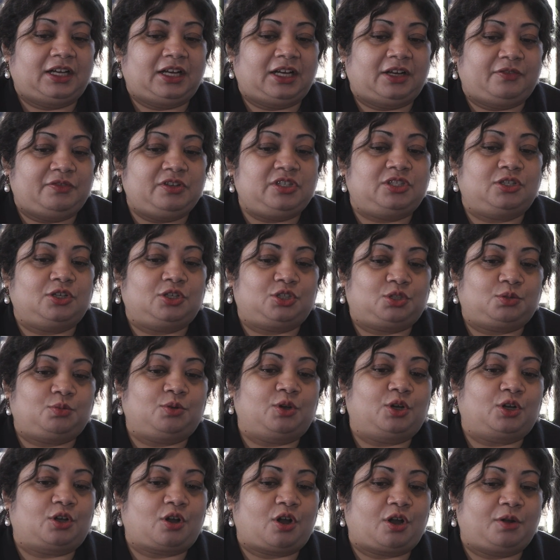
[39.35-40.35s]
uh, research
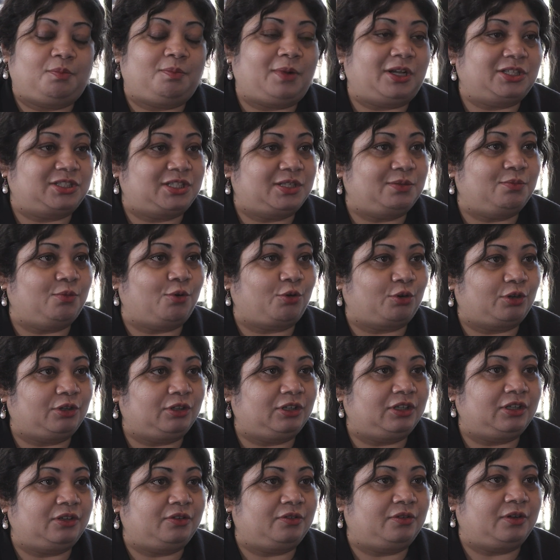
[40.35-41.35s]
work on
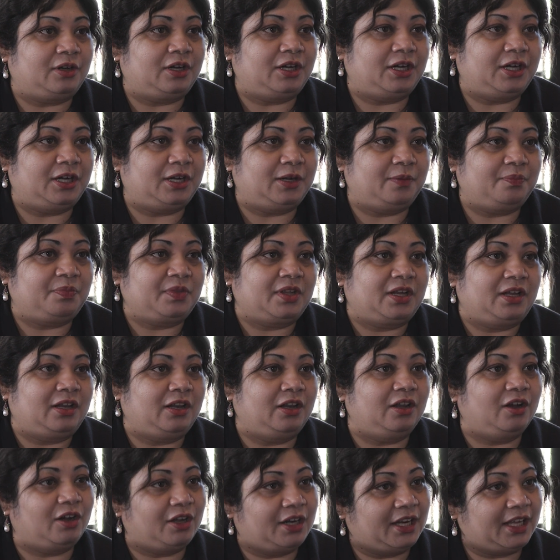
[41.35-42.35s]
multimodal um,
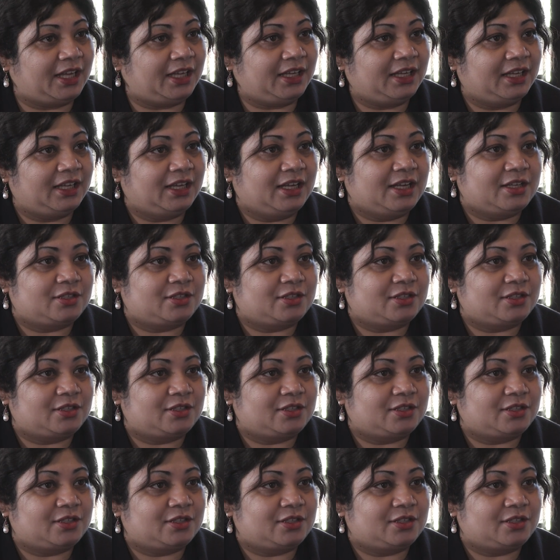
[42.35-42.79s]
learning.